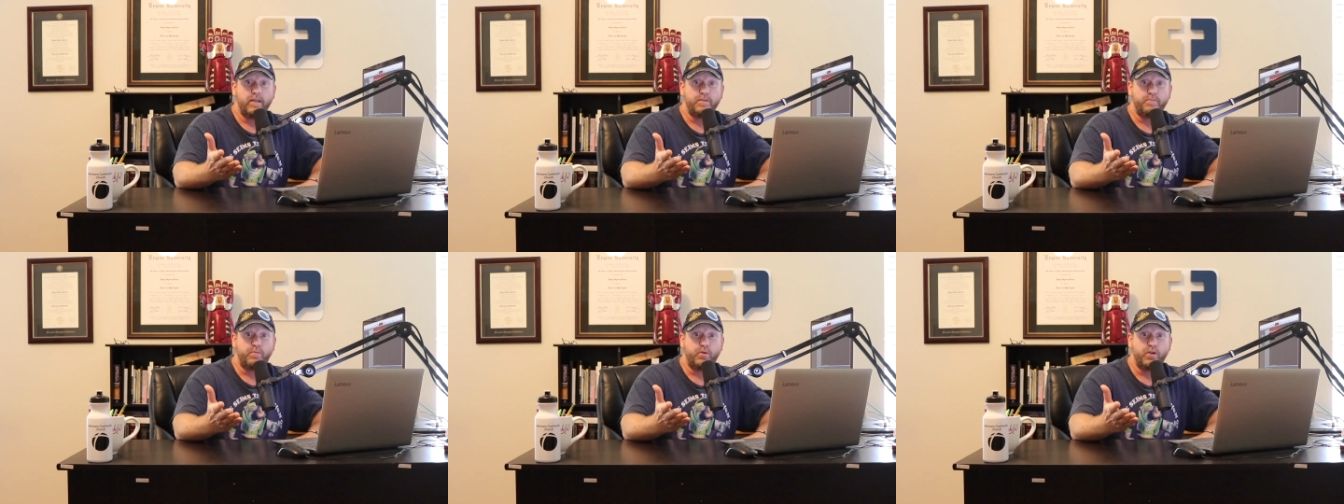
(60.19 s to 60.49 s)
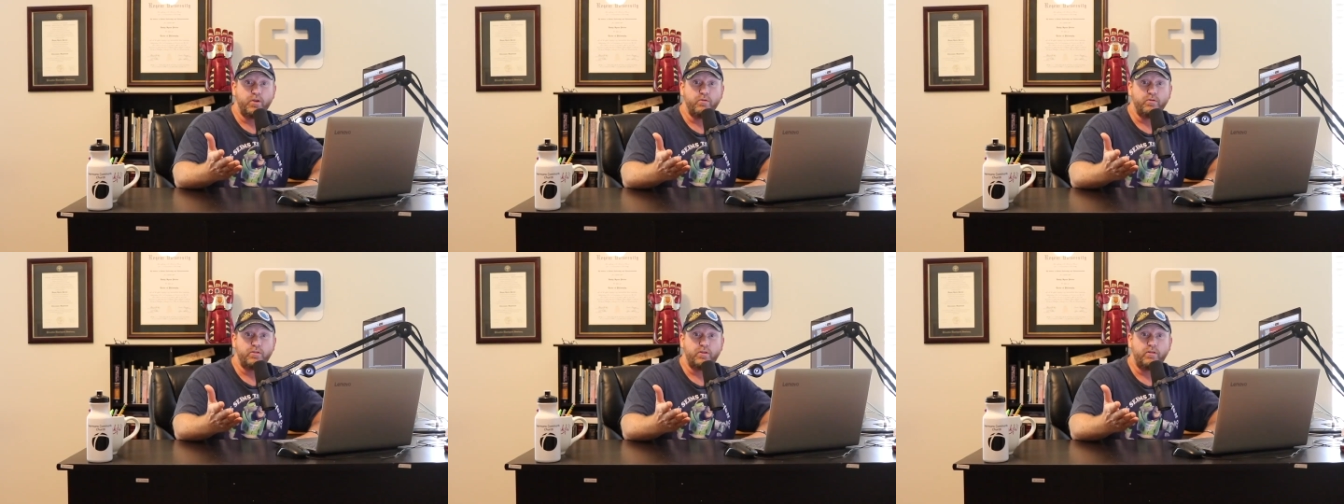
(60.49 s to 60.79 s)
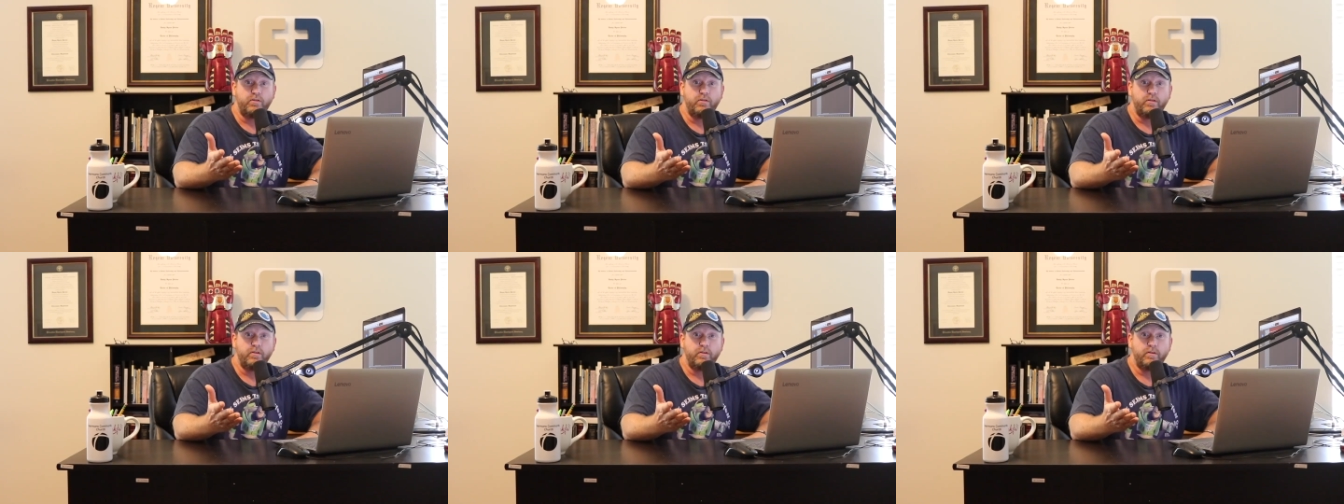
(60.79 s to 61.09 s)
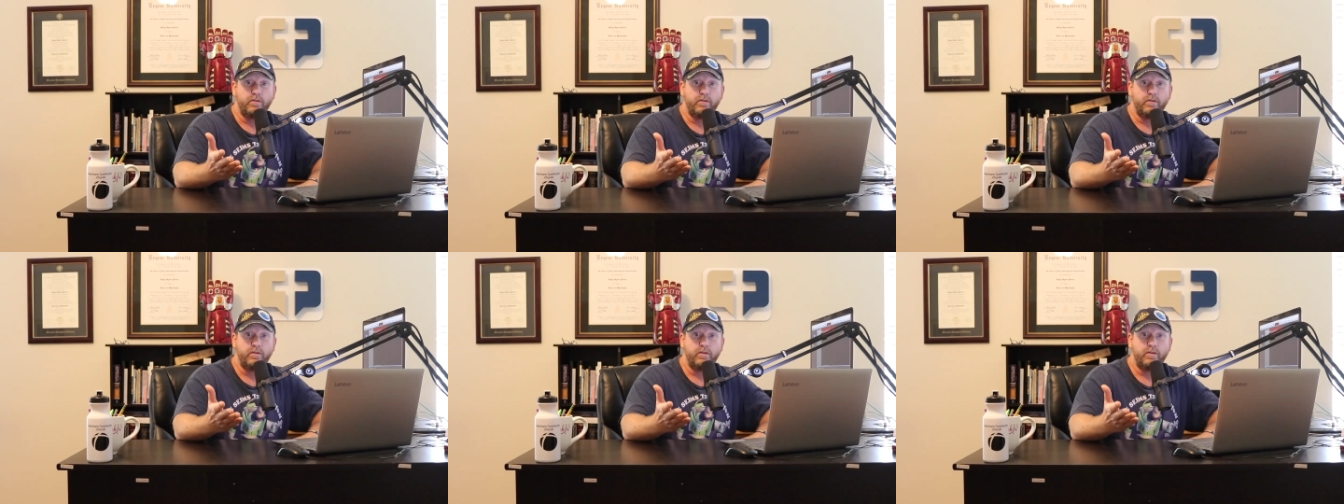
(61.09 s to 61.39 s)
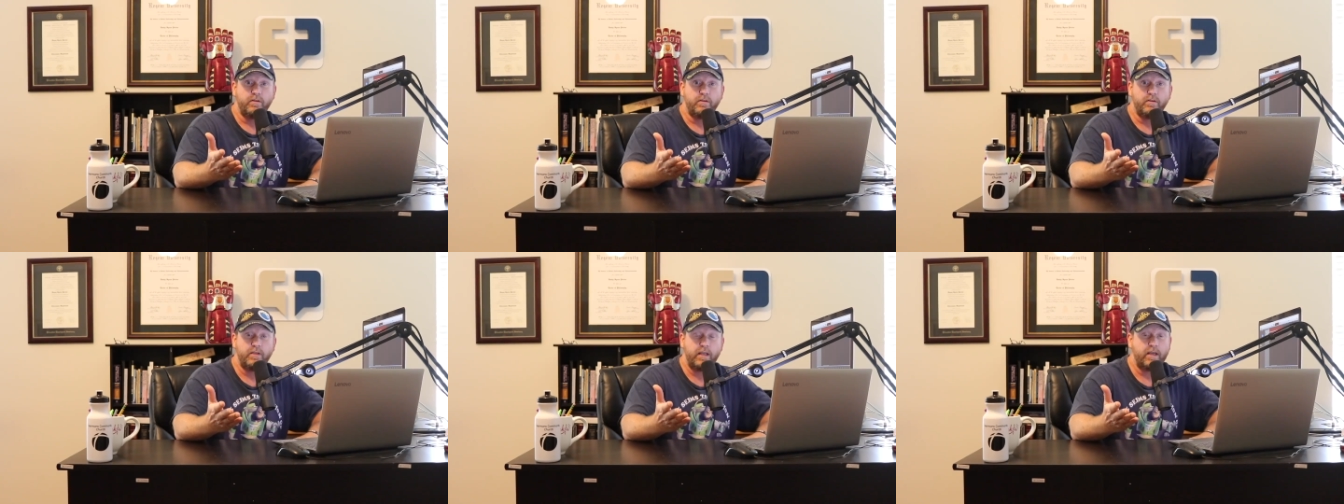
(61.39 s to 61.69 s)
yes. Producer,
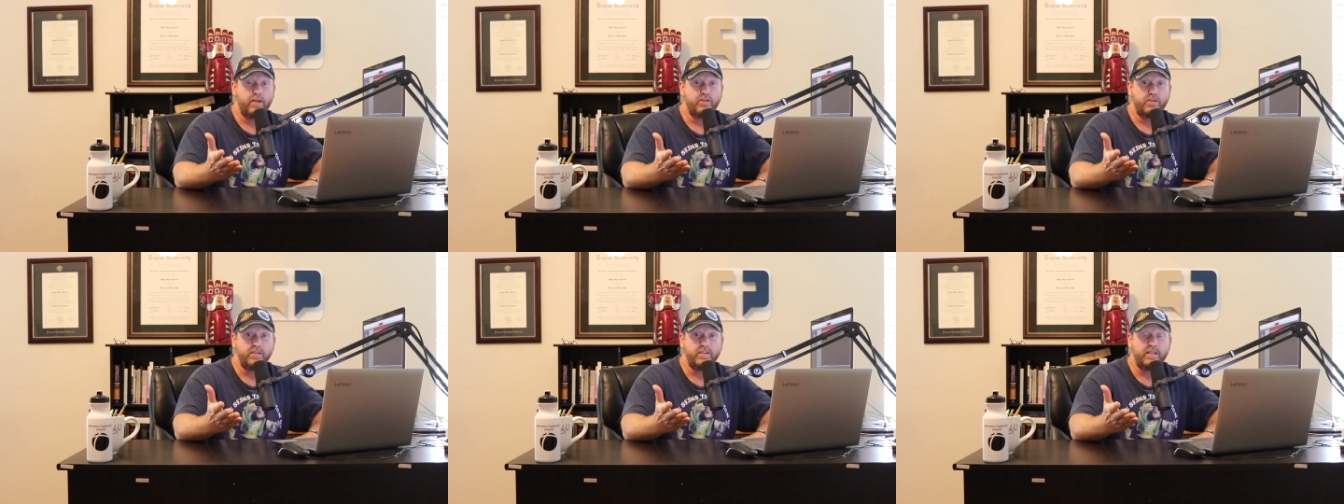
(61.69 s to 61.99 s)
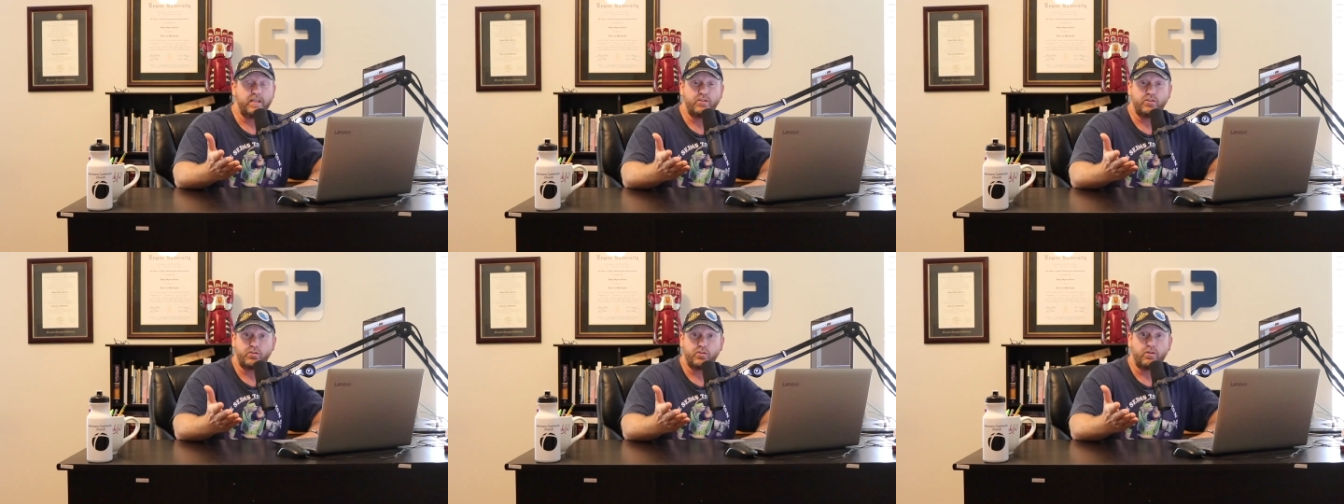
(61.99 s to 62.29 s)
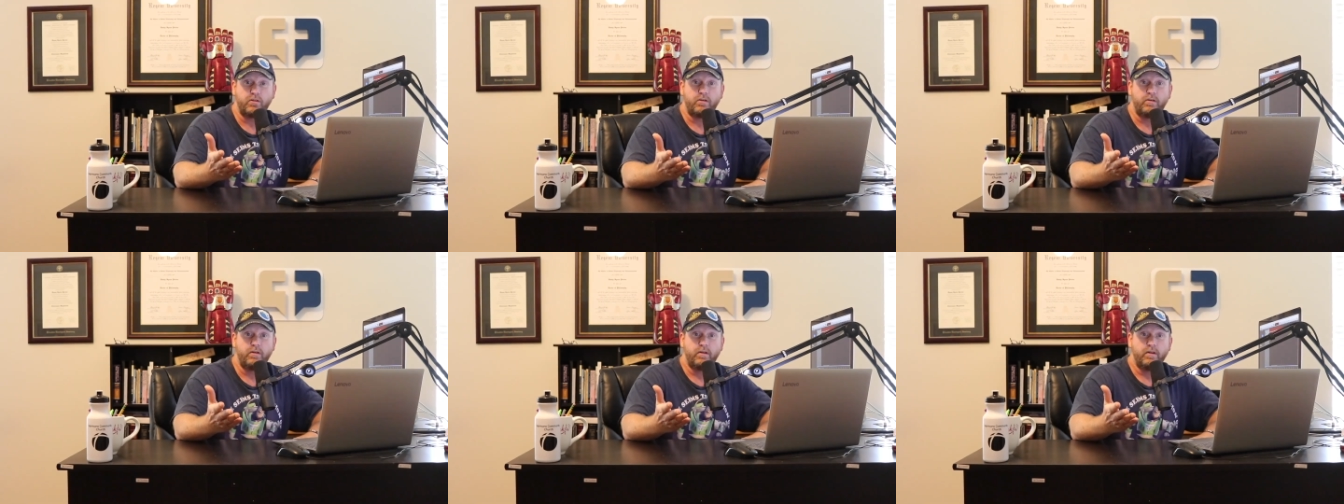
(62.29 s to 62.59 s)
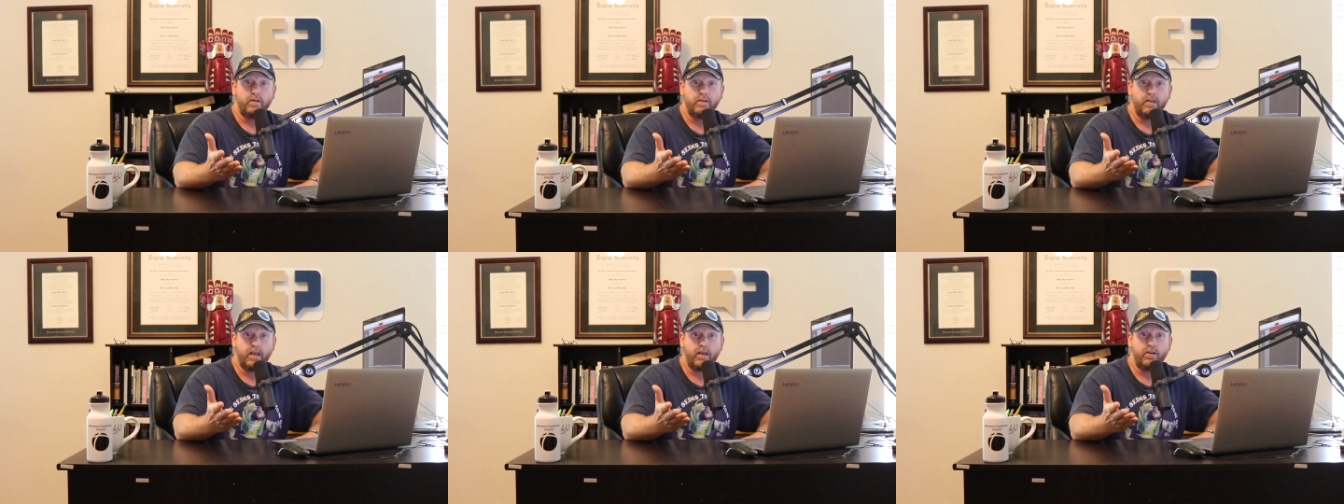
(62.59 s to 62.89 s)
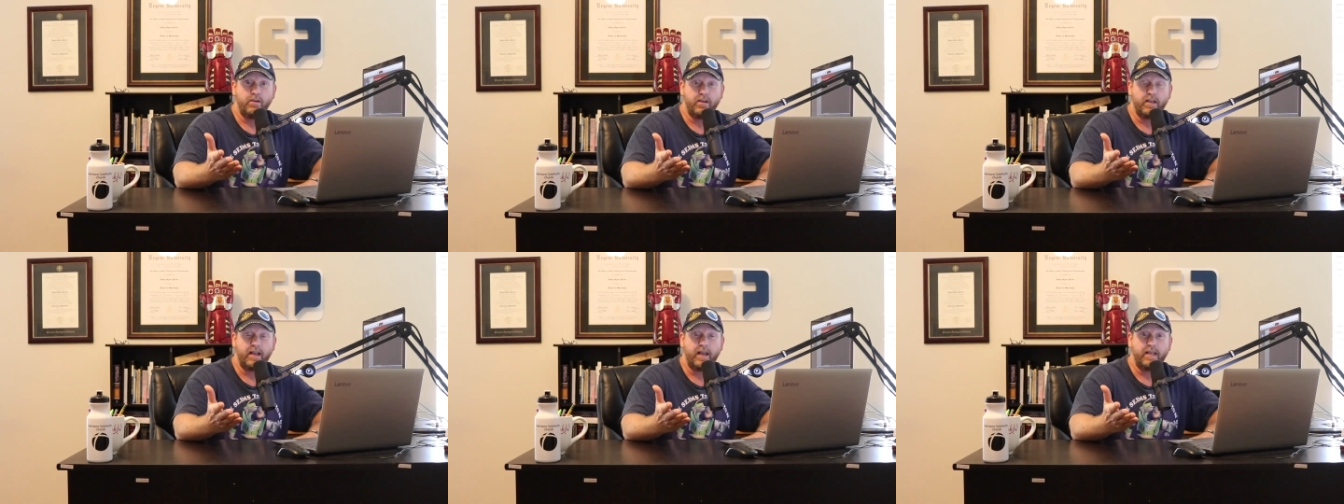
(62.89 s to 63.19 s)
yeah. She says sure.
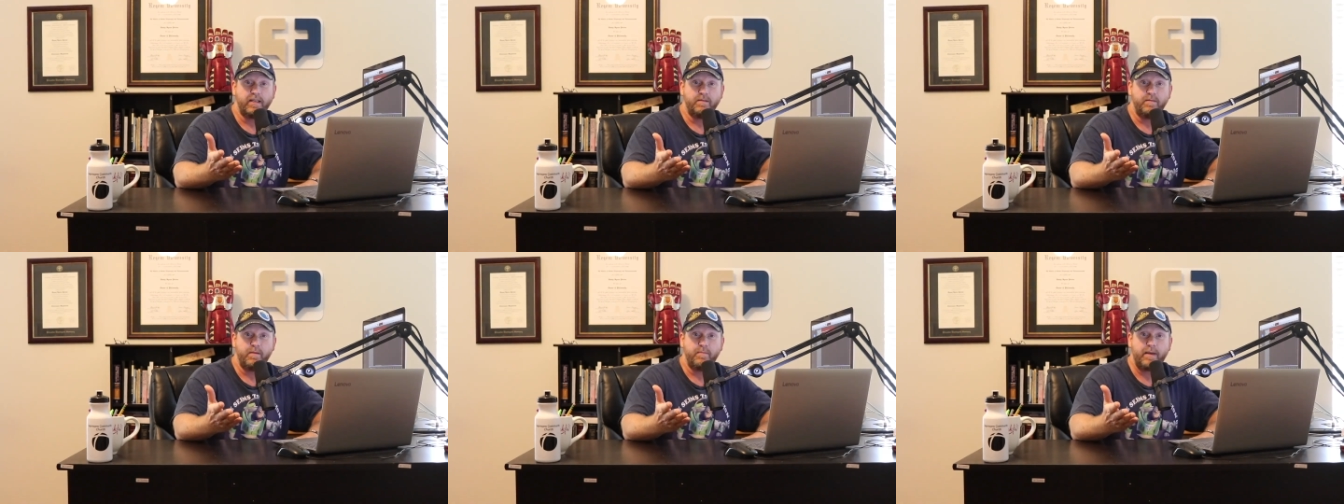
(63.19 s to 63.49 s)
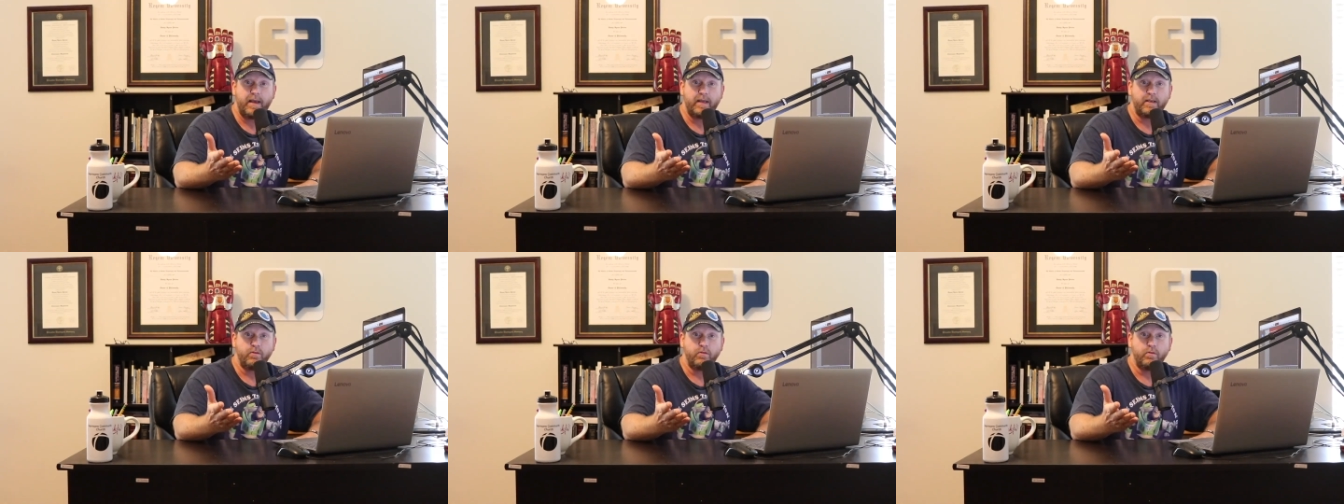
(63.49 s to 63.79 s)
Yeah, you glad to be